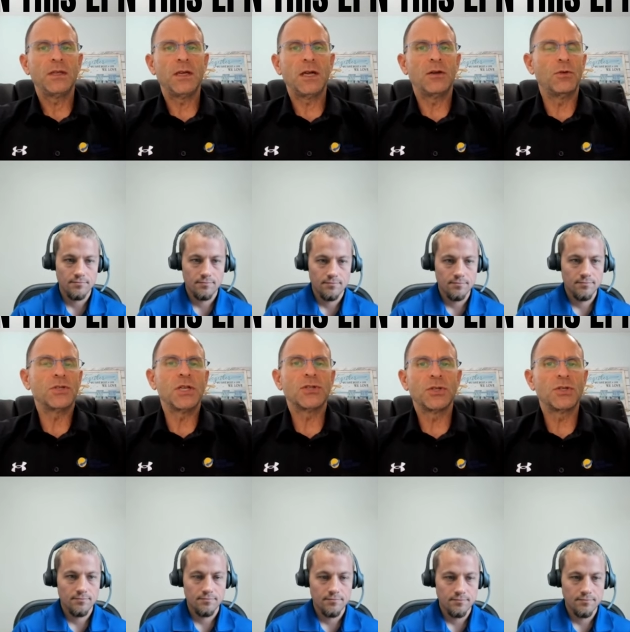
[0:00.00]
Speaker 1: uh,
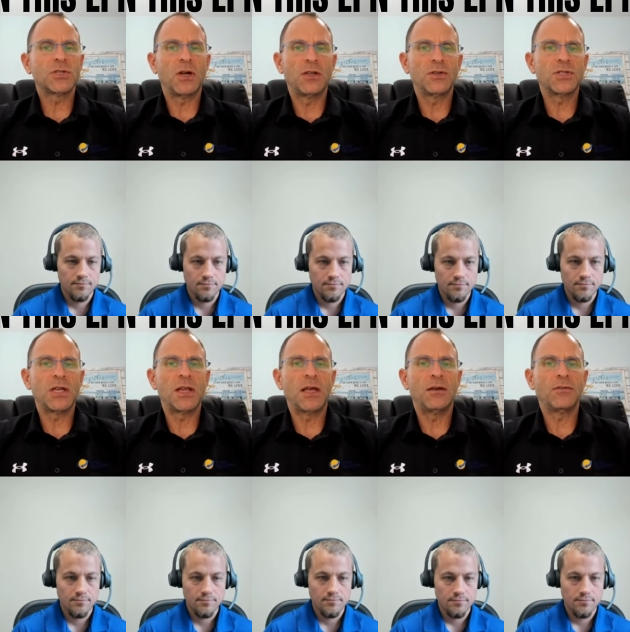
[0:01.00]
residential installers that
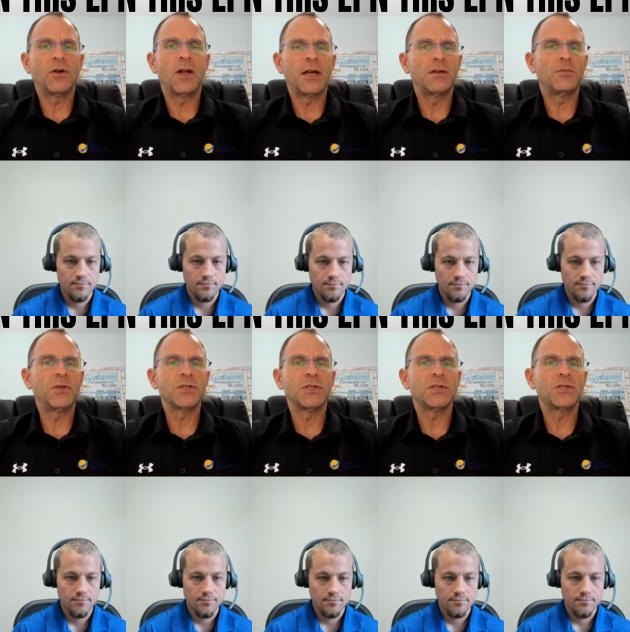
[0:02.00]
have gone out of
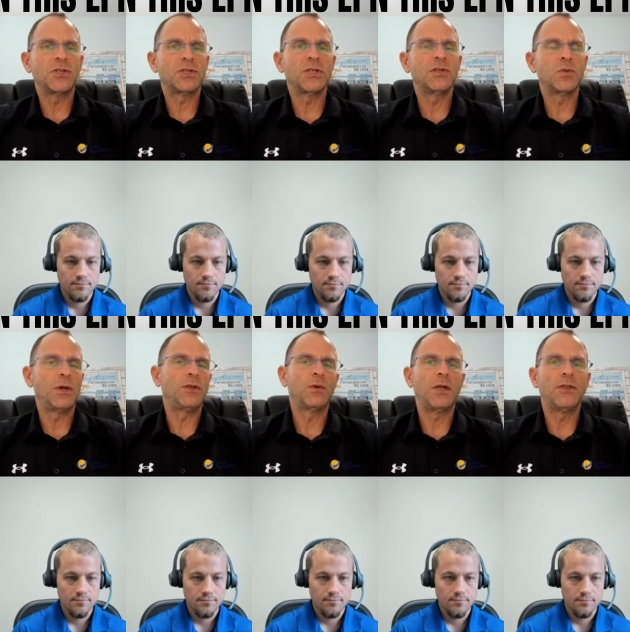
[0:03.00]
business just in
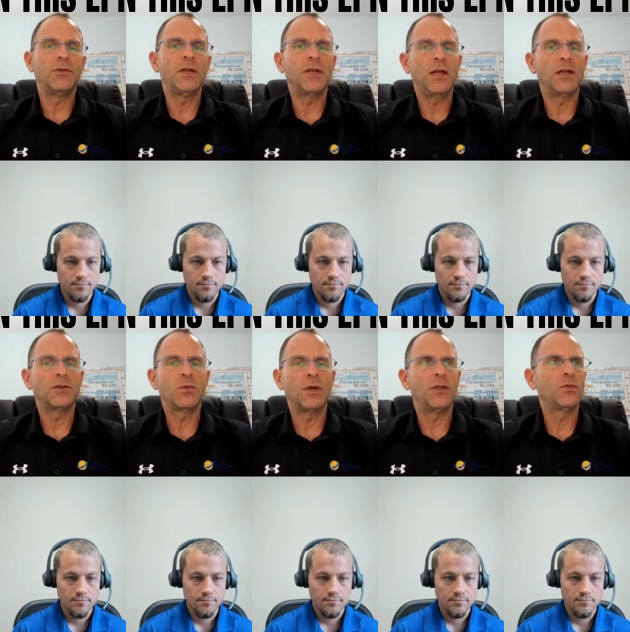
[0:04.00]
2023 and
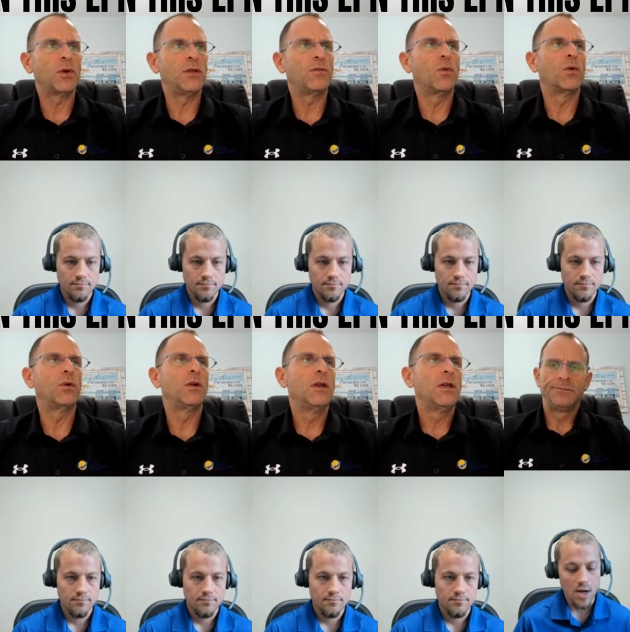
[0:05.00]
2024.
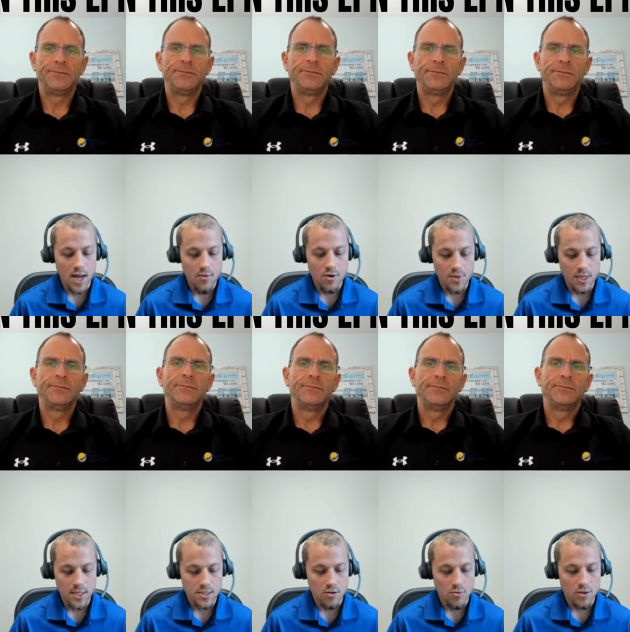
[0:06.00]
Speaker 2: What I would be
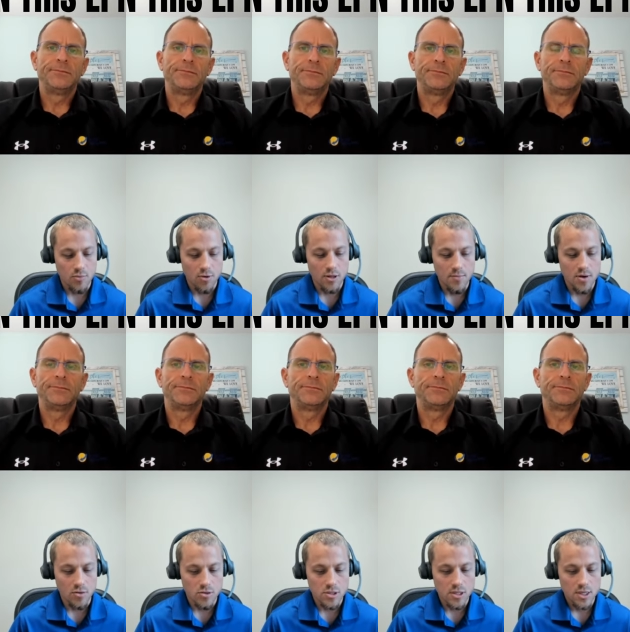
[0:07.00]
concerned with, Warren, the
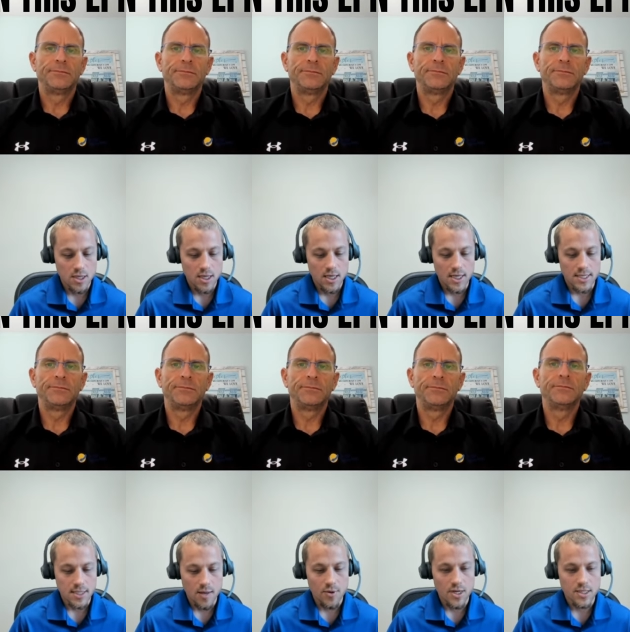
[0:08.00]
most is
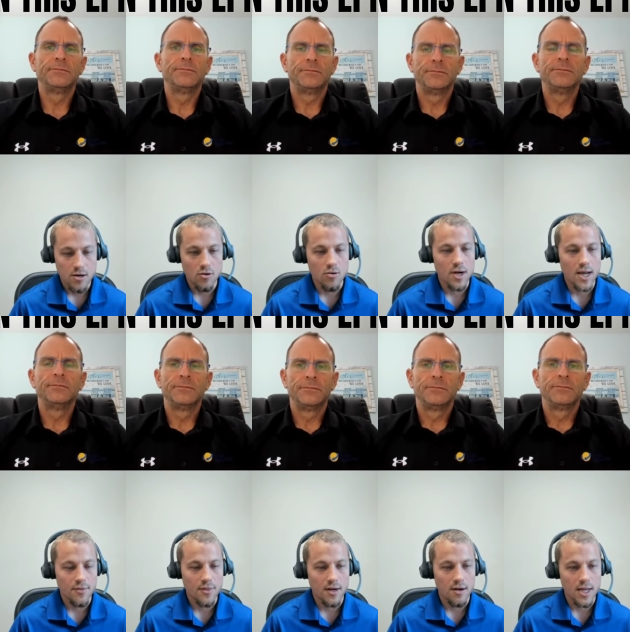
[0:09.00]
companies that are going
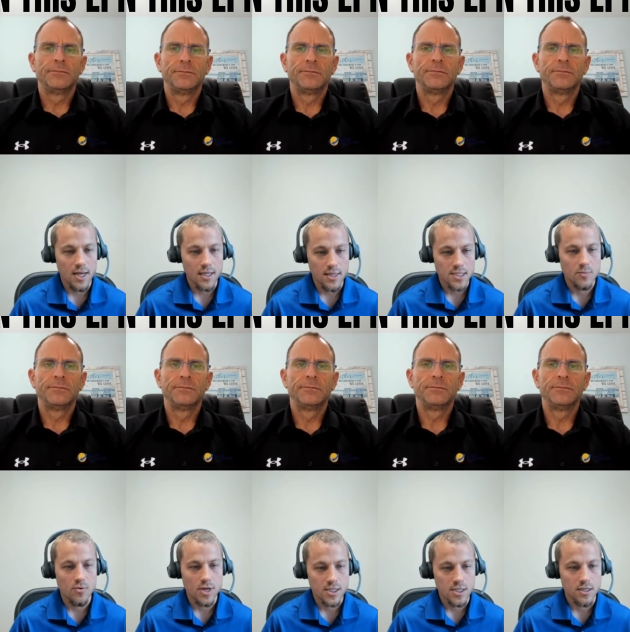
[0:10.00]
out there and in
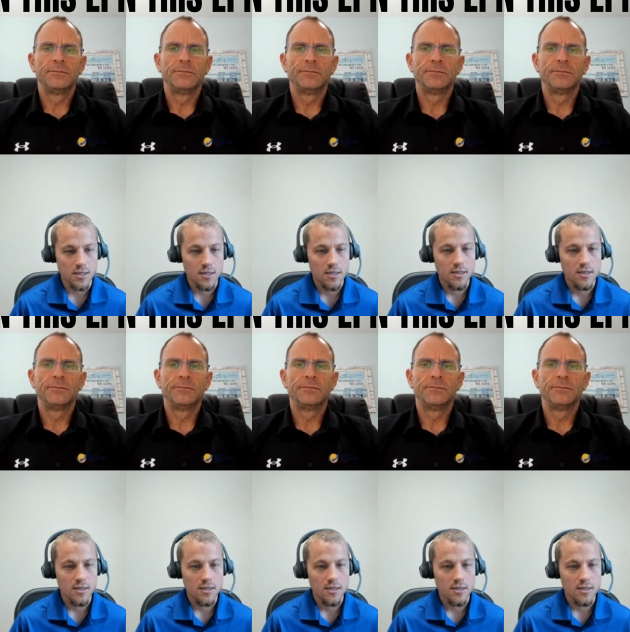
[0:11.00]
desperation